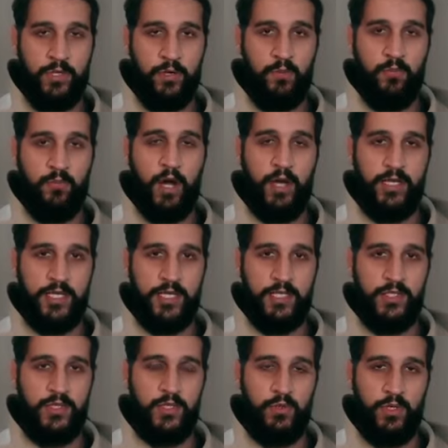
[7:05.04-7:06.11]
your body
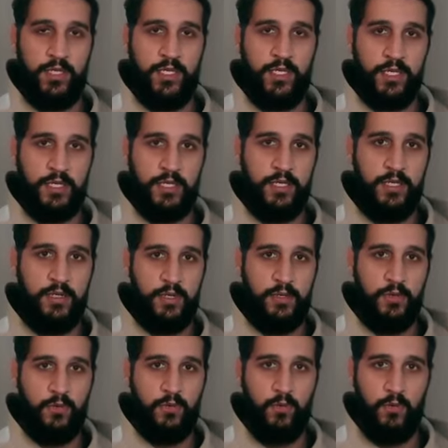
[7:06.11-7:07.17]
is doing
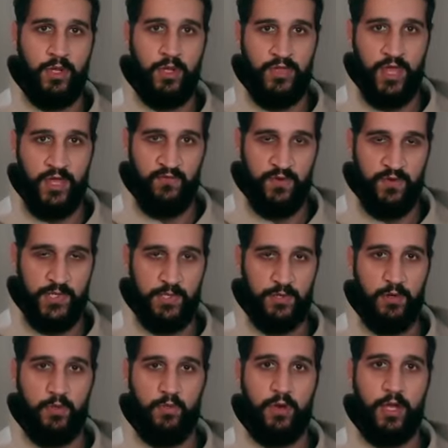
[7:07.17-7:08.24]
with every
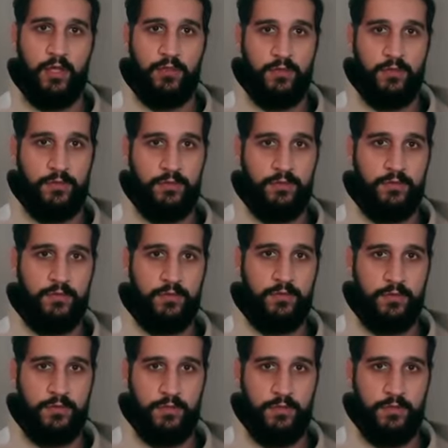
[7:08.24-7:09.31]
single breath.
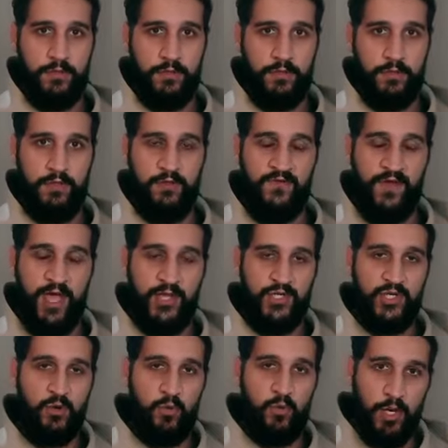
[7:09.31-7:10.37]
The
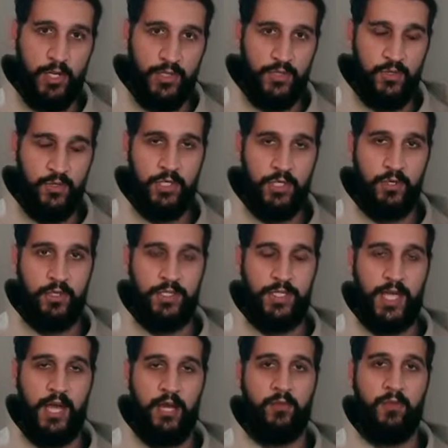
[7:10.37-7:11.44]
fascia runs through your
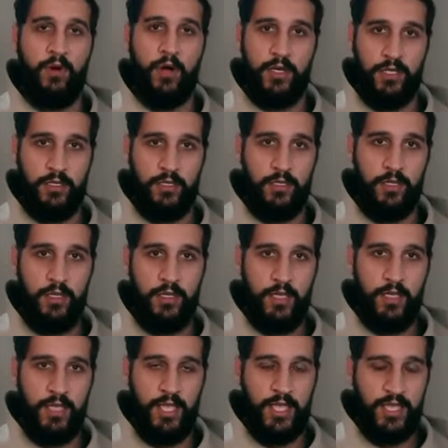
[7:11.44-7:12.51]
entire body,
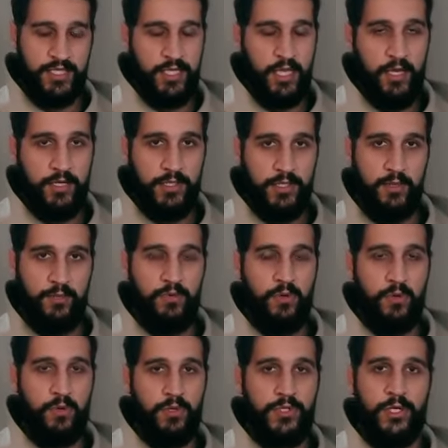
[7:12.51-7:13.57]
it tugs and
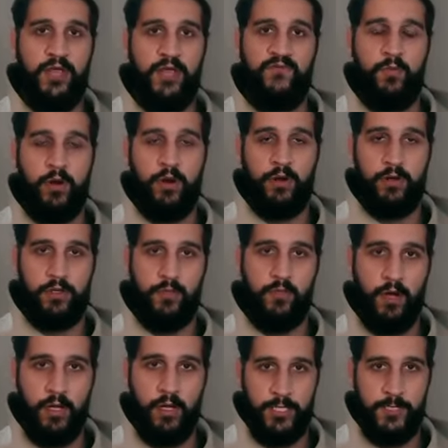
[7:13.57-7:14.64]
pulls on every part of the
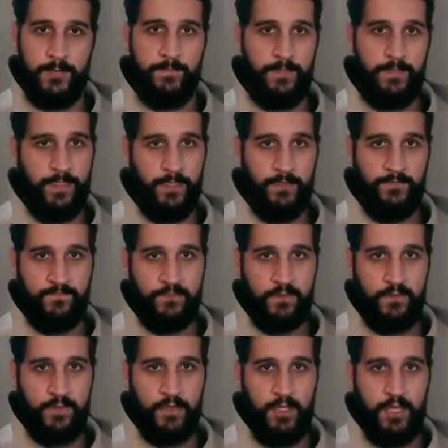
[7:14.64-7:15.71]
body
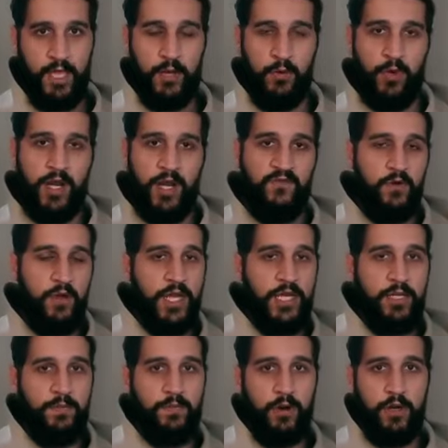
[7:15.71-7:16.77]
and whenever
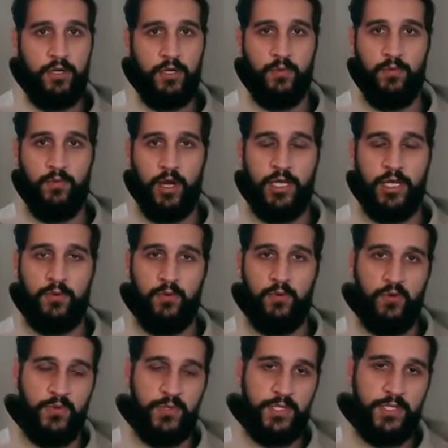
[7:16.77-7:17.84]
any part of your body
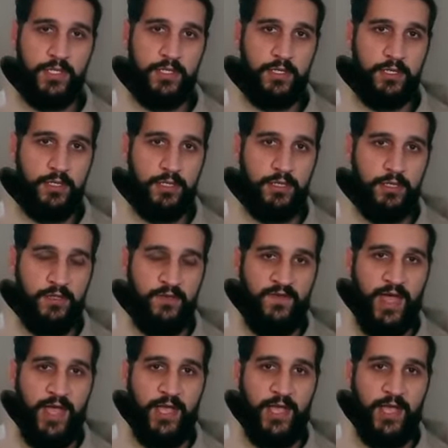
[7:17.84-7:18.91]
moves, the
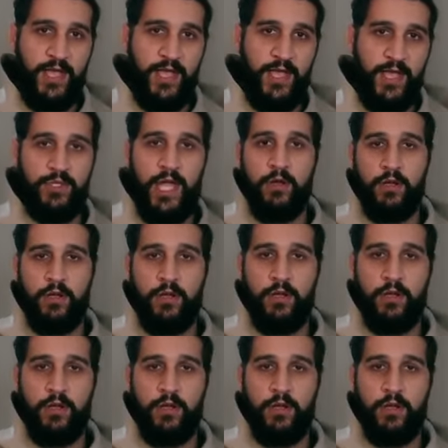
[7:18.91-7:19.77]
fascial network